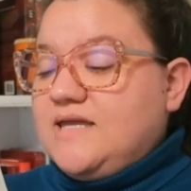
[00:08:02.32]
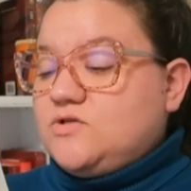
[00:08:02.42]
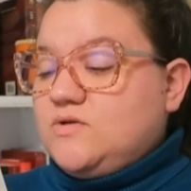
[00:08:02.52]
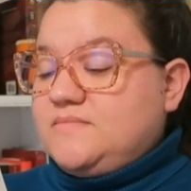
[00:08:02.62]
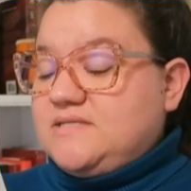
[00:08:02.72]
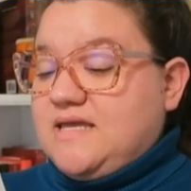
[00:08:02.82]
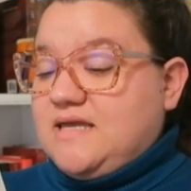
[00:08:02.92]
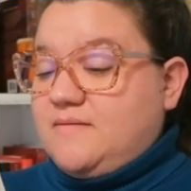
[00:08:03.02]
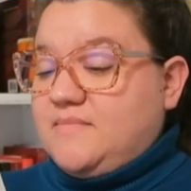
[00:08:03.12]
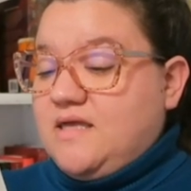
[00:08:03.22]
dreams to
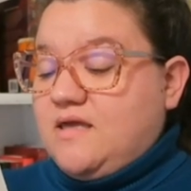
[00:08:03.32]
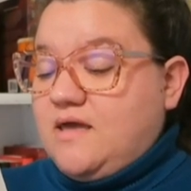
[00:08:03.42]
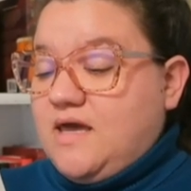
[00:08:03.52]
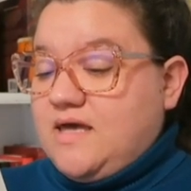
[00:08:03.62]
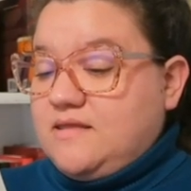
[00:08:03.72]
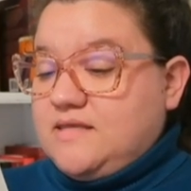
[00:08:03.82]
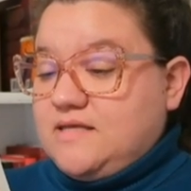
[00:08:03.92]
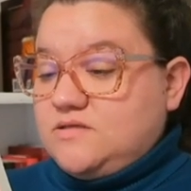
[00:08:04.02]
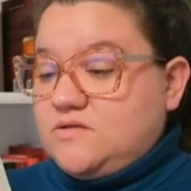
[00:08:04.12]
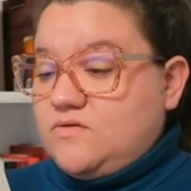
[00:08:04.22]
him, and
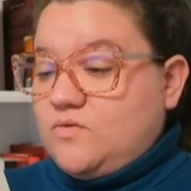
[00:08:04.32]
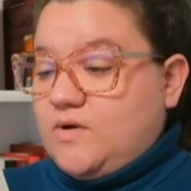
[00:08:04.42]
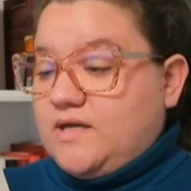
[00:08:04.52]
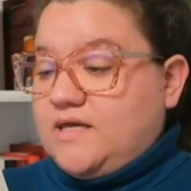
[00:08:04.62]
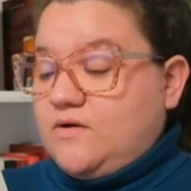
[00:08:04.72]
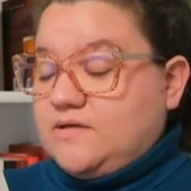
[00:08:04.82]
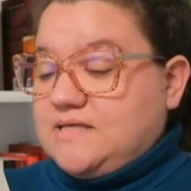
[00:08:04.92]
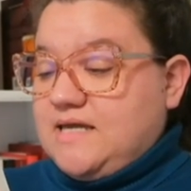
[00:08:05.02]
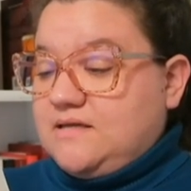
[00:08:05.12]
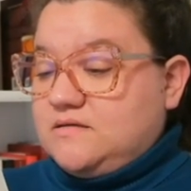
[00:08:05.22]
then do the work he
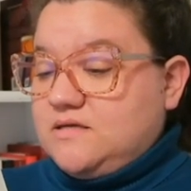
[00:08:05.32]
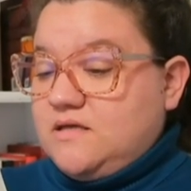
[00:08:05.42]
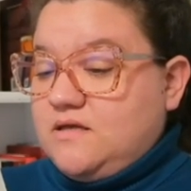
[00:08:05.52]
ordained.